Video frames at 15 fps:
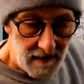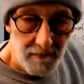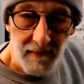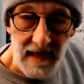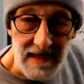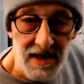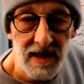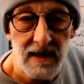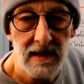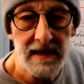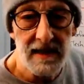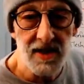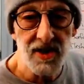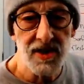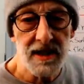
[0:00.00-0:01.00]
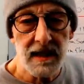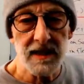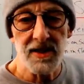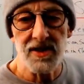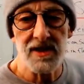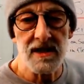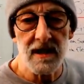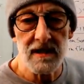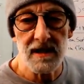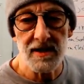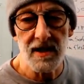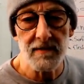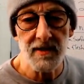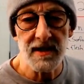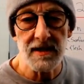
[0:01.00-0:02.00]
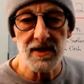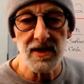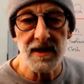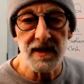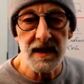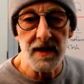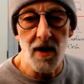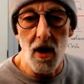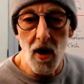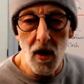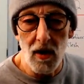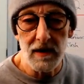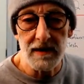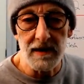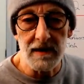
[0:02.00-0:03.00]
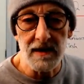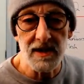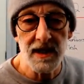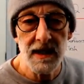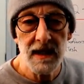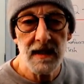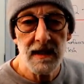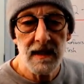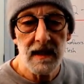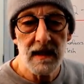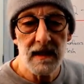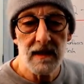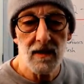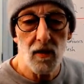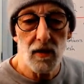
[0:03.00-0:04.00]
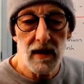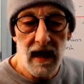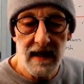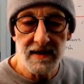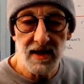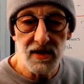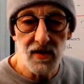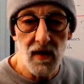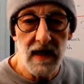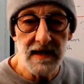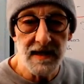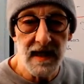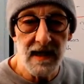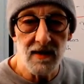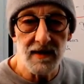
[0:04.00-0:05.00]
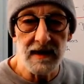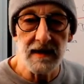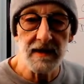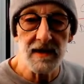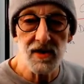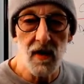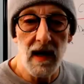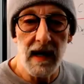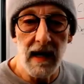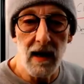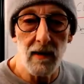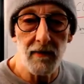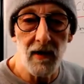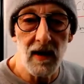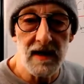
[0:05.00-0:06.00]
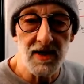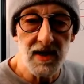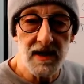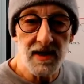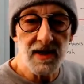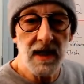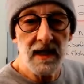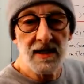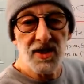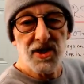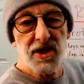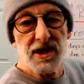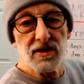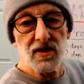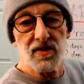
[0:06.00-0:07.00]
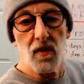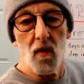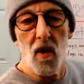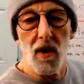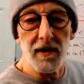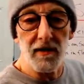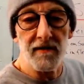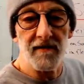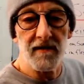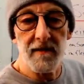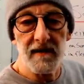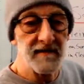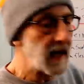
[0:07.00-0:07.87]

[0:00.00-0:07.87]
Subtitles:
basically a sticky substance that then hardens or as it dries out, and in the drying out process steals water from the